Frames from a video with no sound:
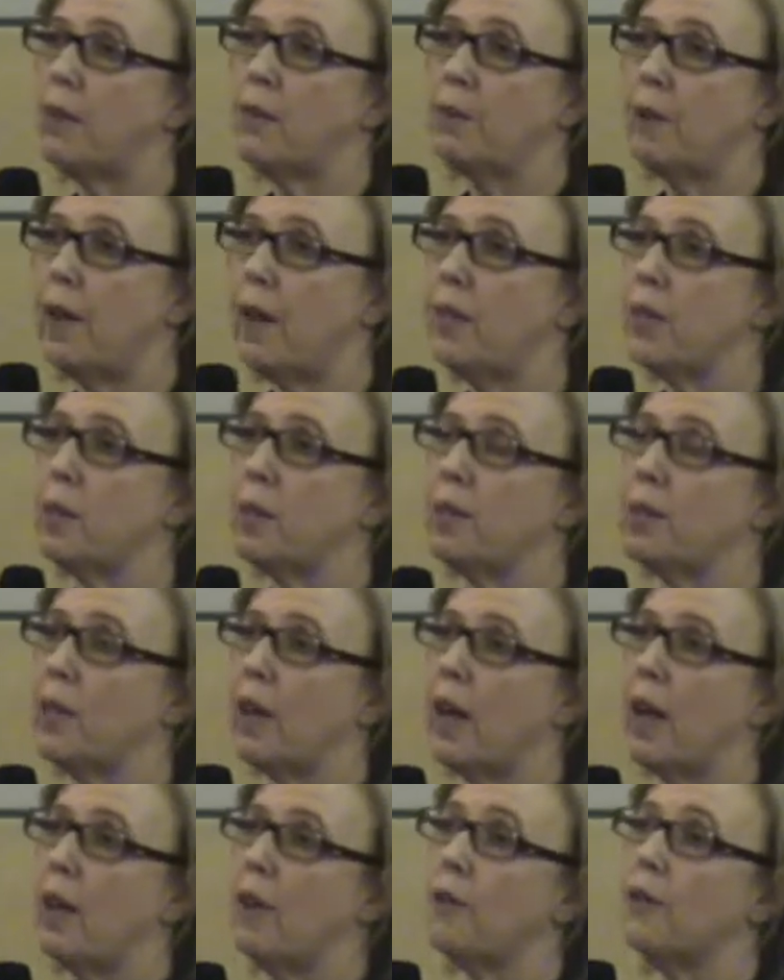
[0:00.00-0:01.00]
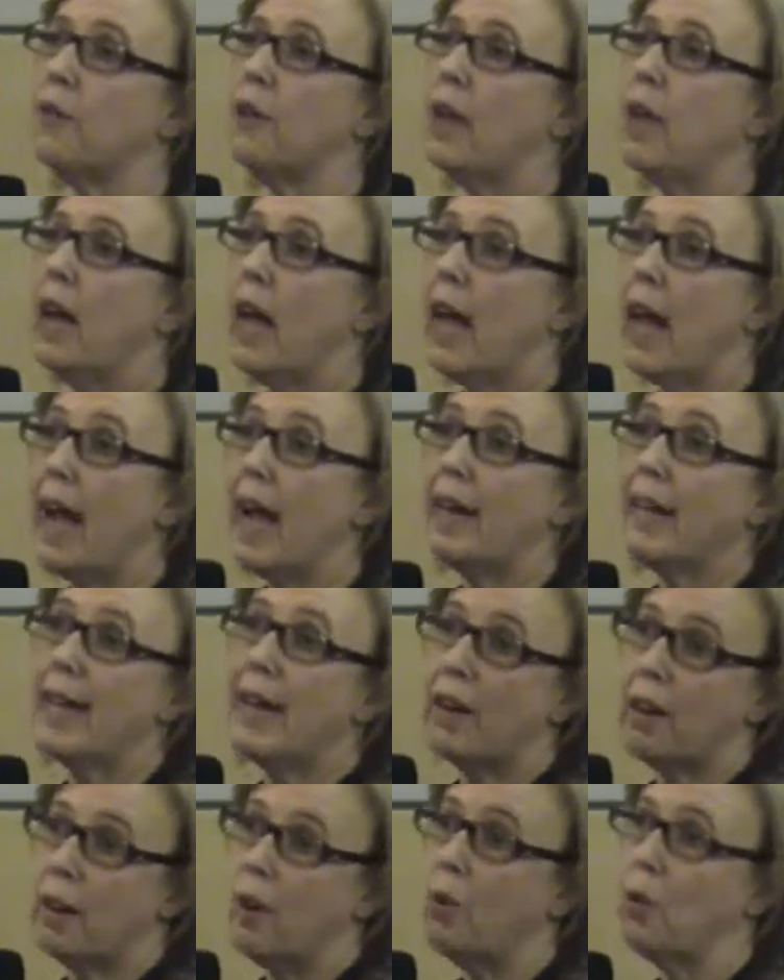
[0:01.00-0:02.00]
defend themselves, and
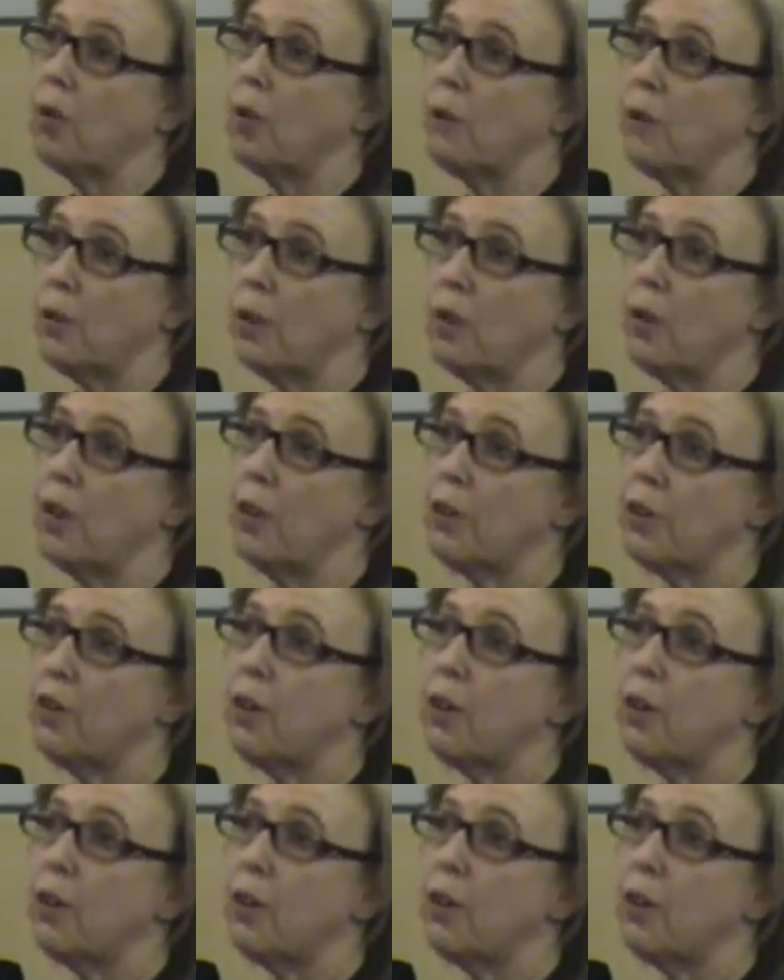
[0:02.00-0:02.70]
get hold of a lawyer.